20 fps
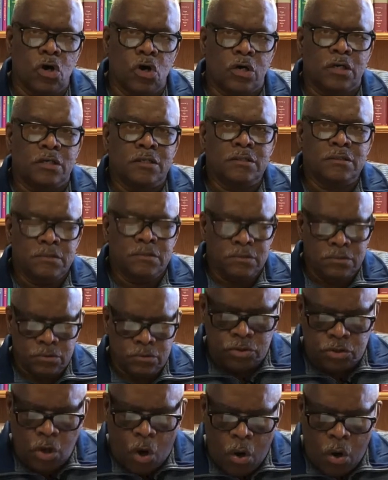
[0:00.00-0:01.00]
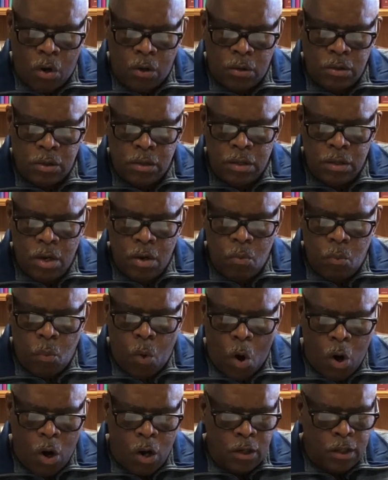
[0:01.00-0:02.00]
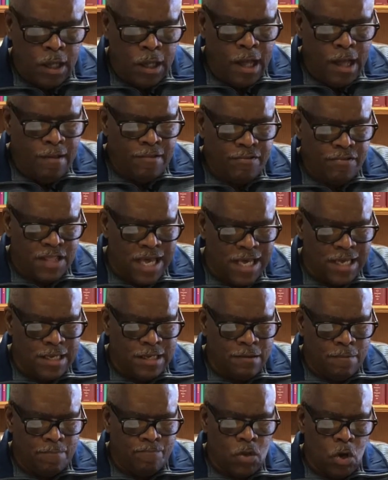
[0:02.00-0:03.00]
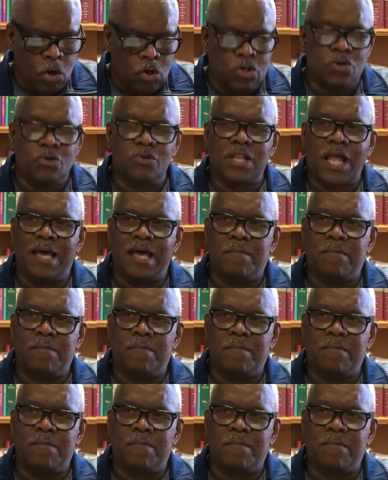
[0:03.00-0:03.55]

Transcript: talk, walk, think, or do like me.